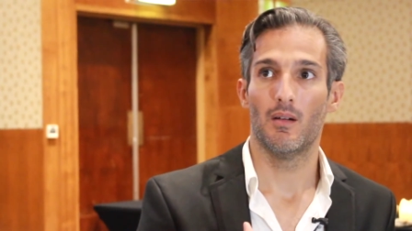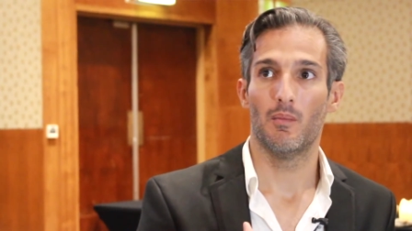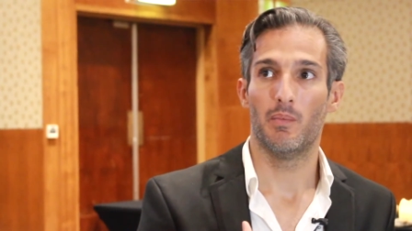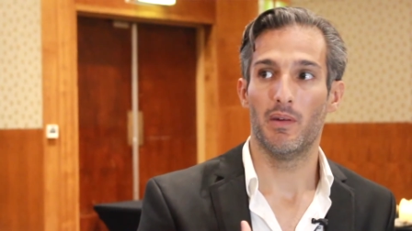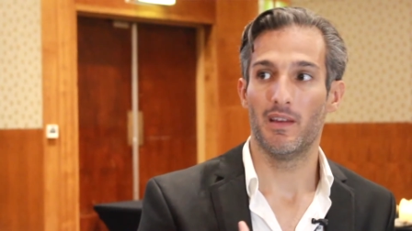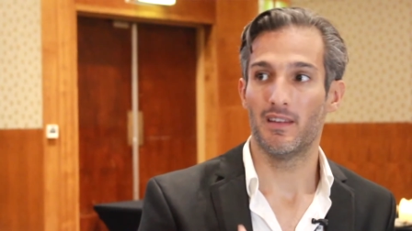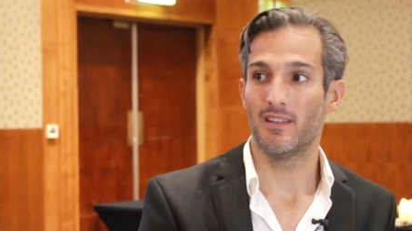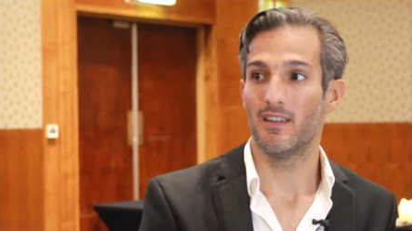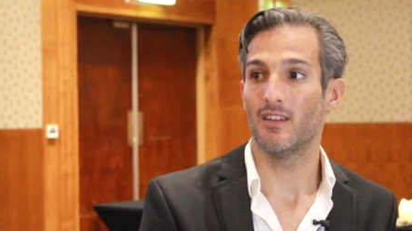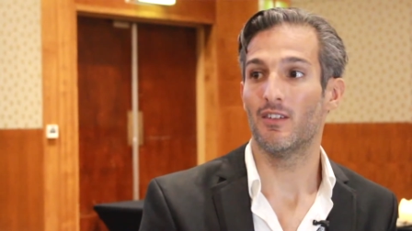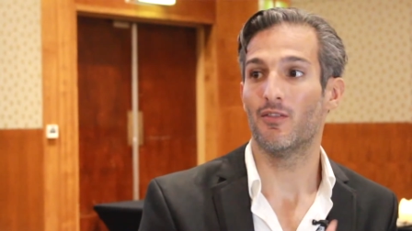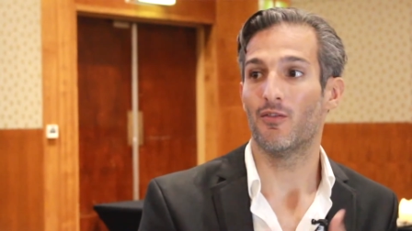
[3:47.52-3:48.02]

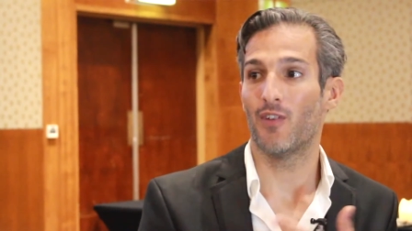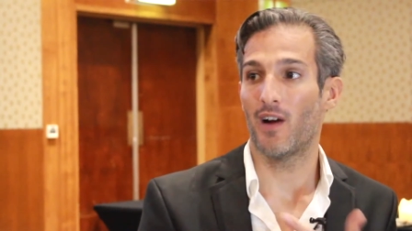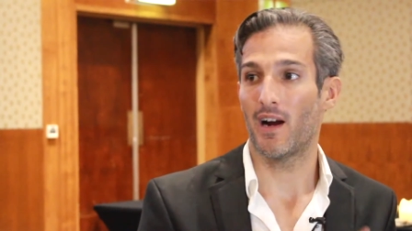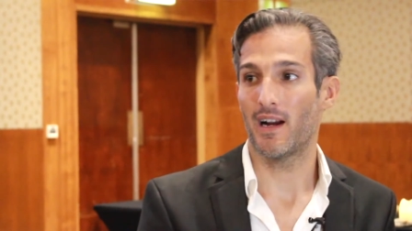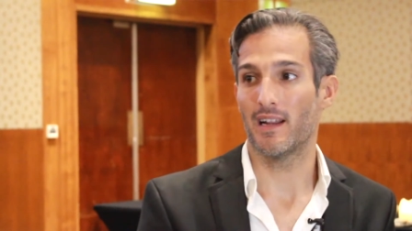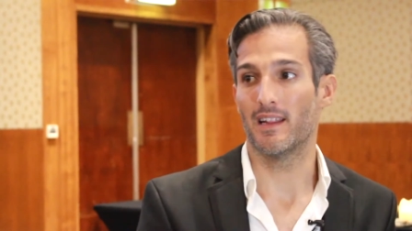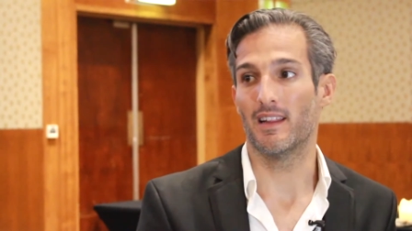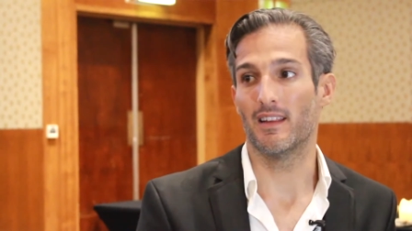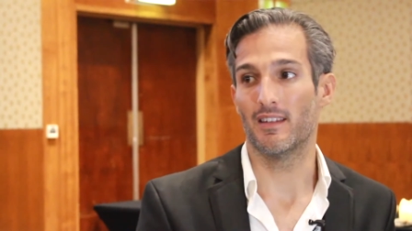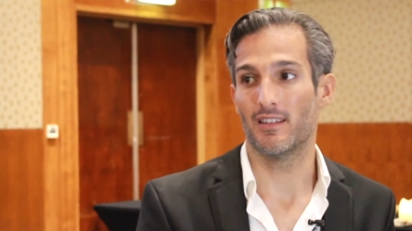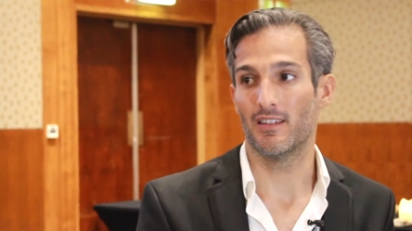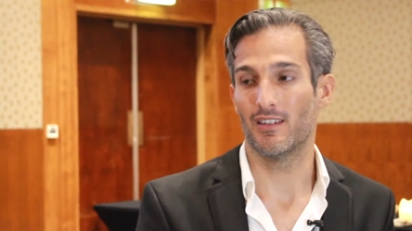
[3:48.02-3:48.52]
busy
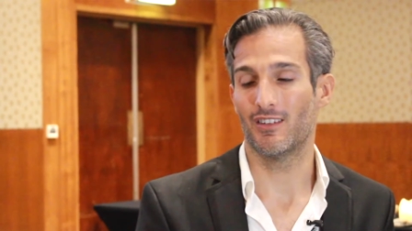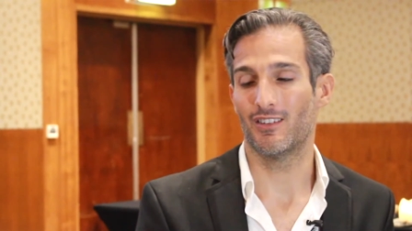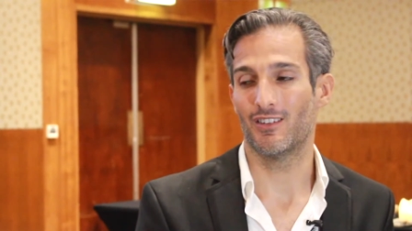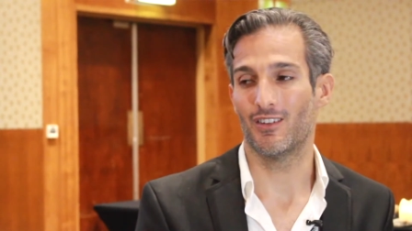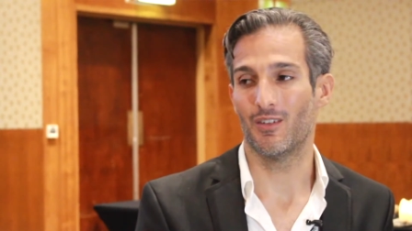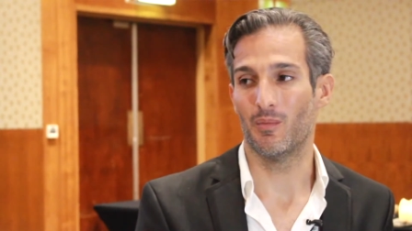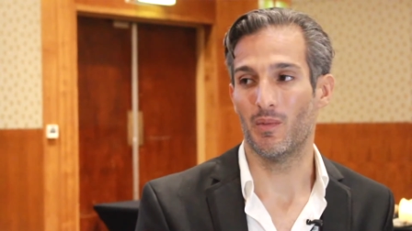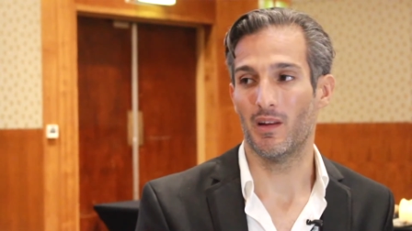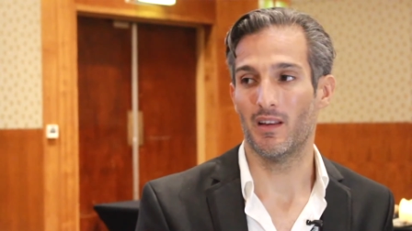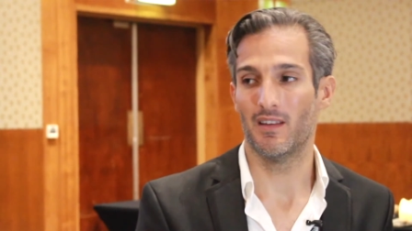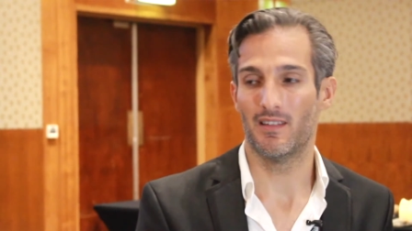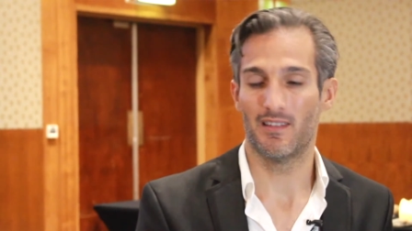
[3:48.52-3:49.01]
fighting the
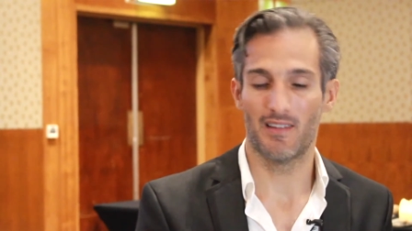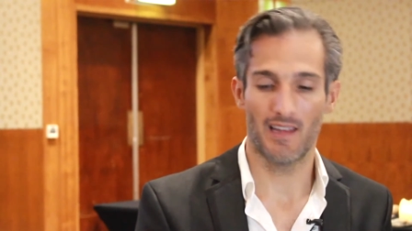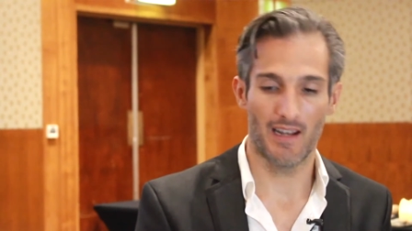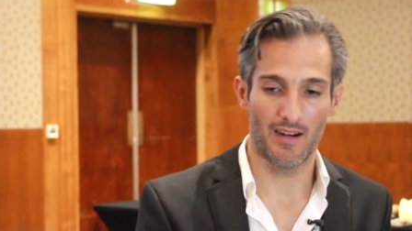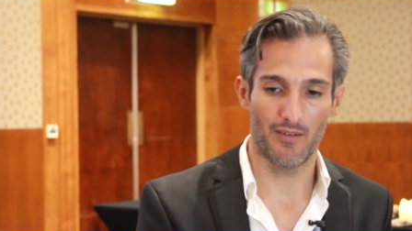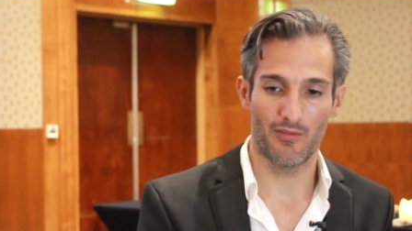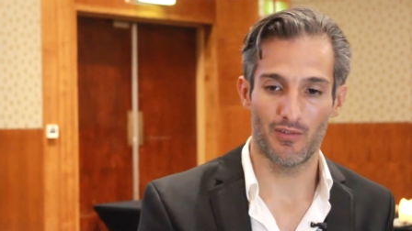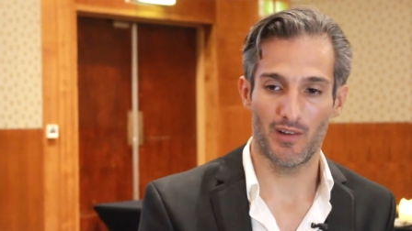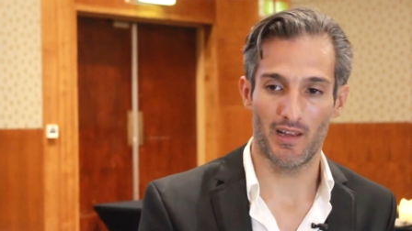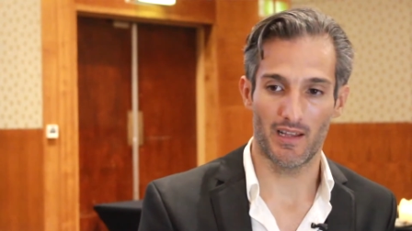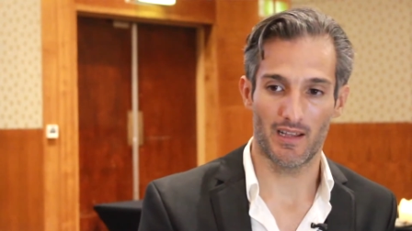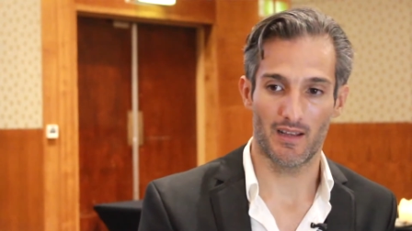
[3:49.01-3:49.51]
system instead
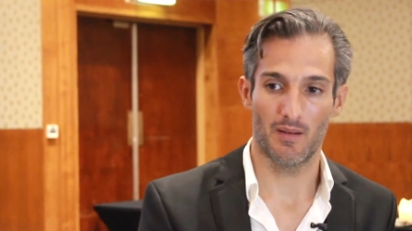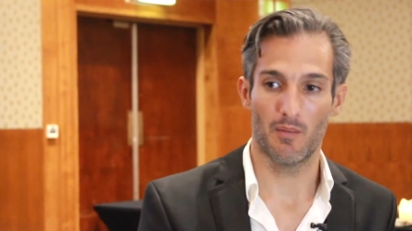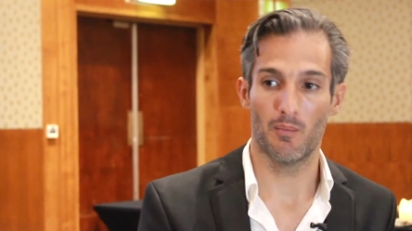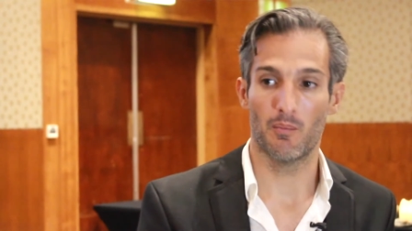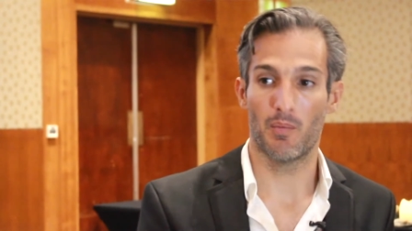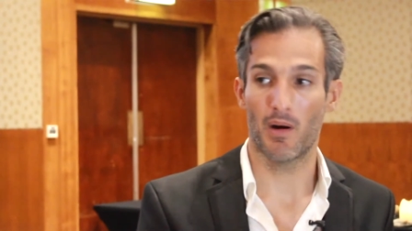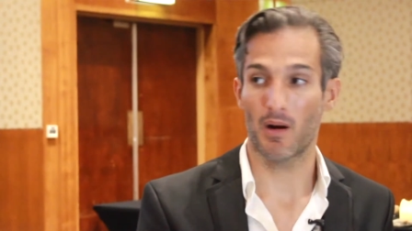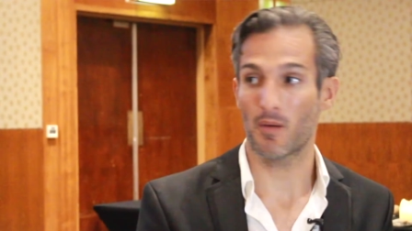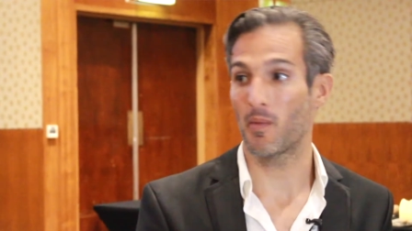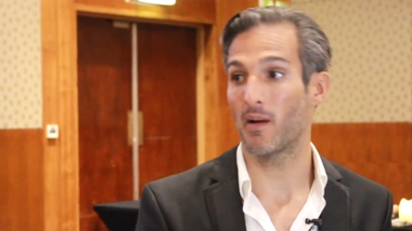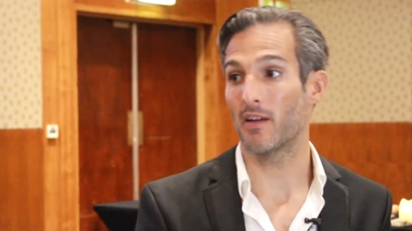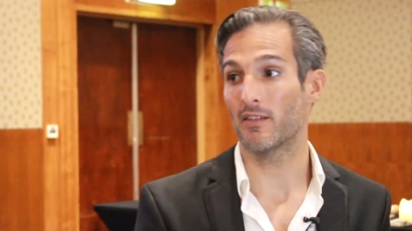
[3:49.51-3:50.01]
of, like
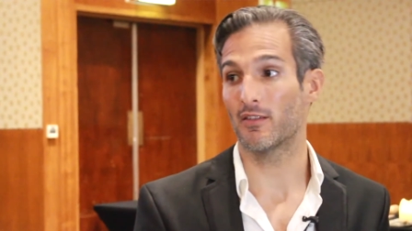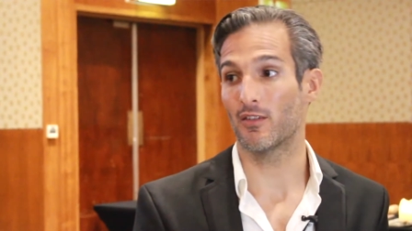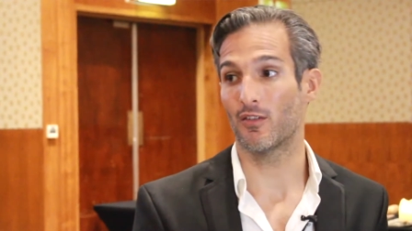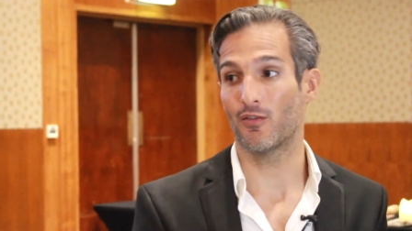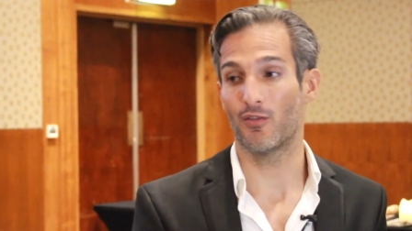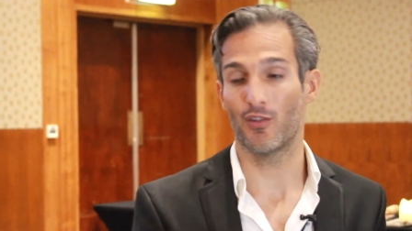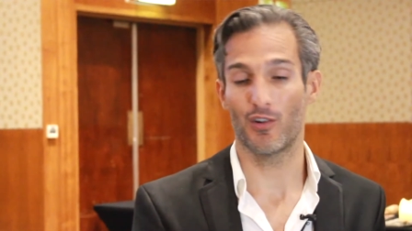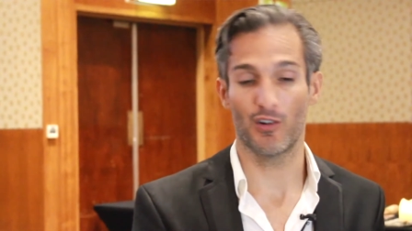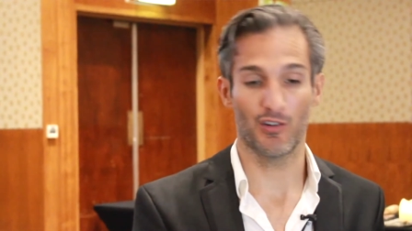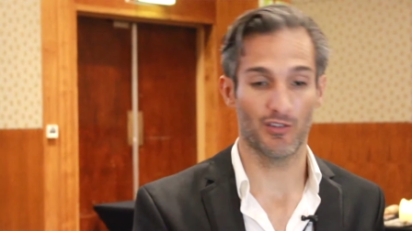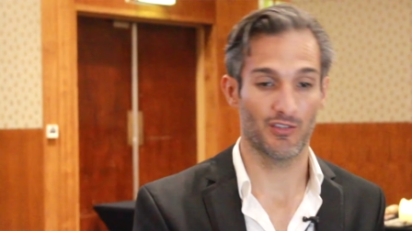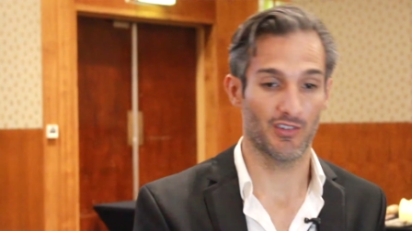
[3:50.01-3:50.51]
Buckminster
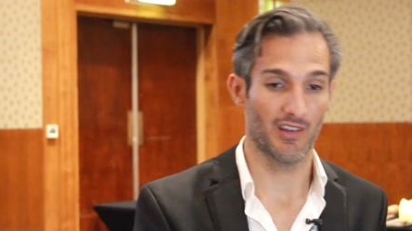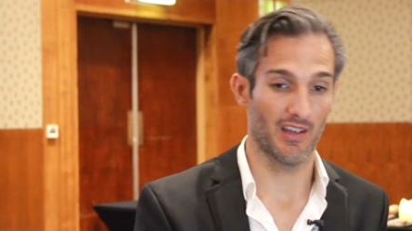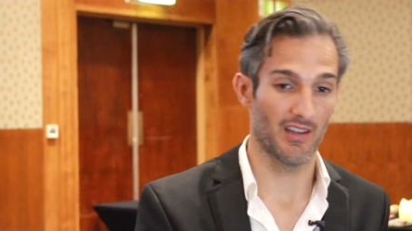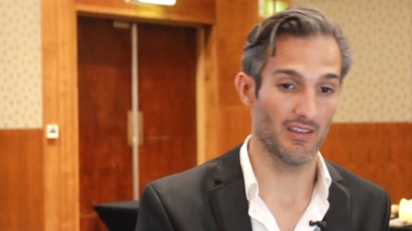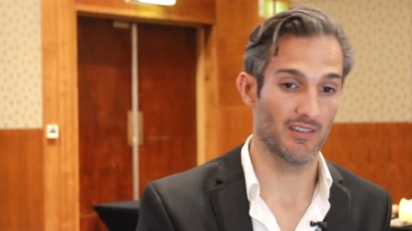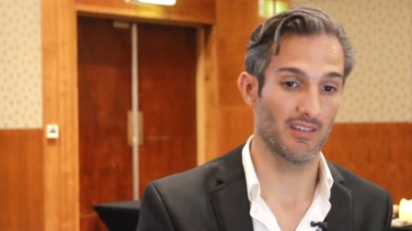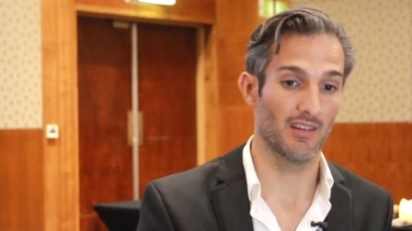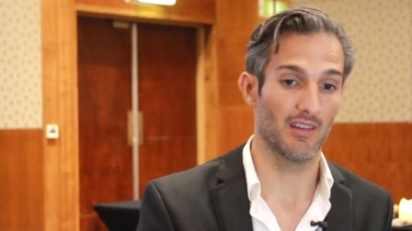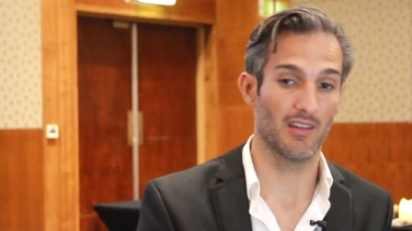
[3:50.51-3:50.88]
Fuller says,